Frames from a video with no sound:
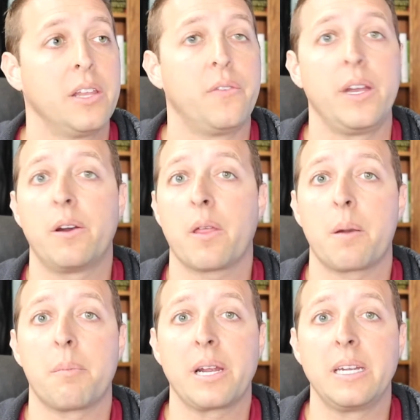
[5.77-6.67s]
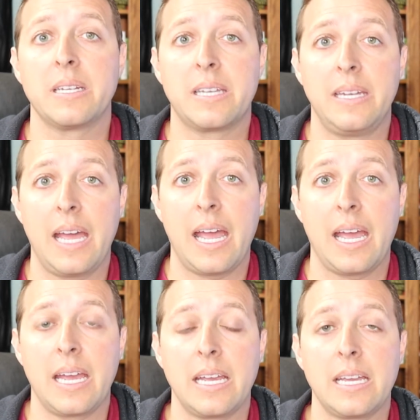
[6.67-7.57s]
The video that I'm bringing you
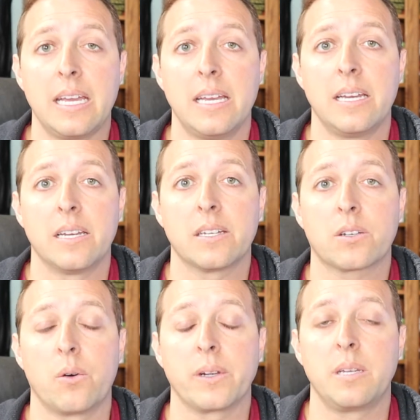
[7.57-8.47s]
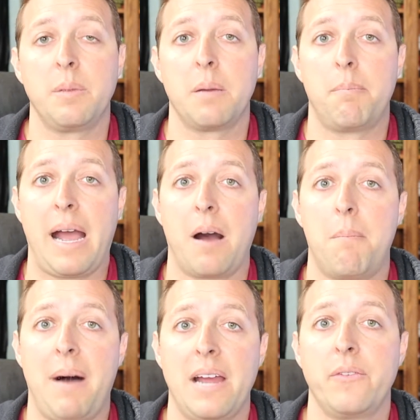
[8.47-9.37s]
today is going to be
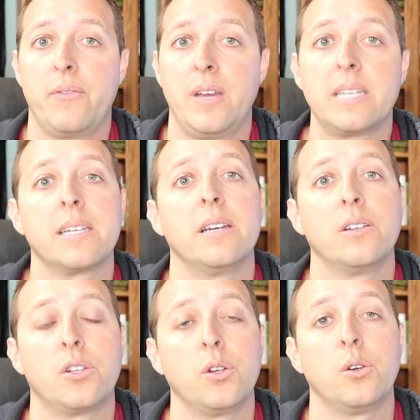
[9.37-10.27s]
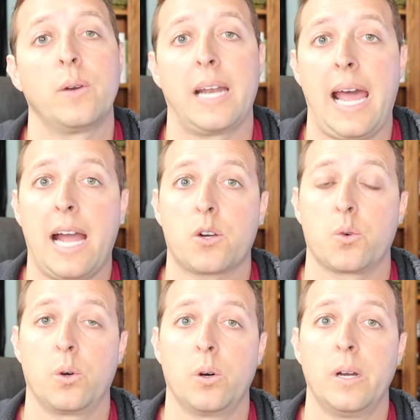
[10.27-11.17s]
about my visit to an
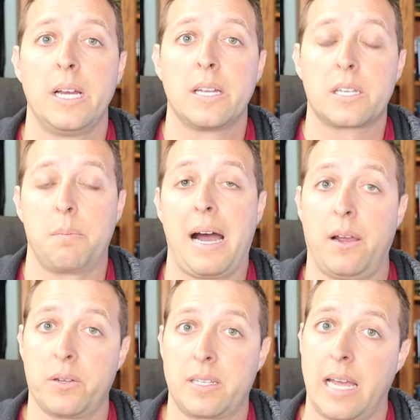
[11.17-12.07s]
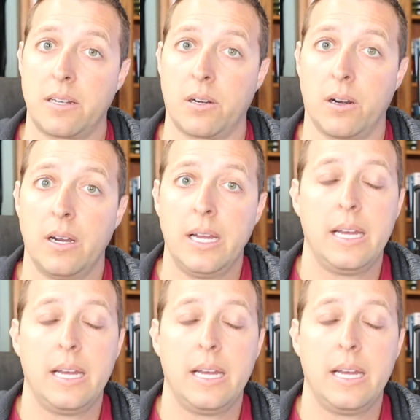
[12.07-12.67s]
actual Smile Center.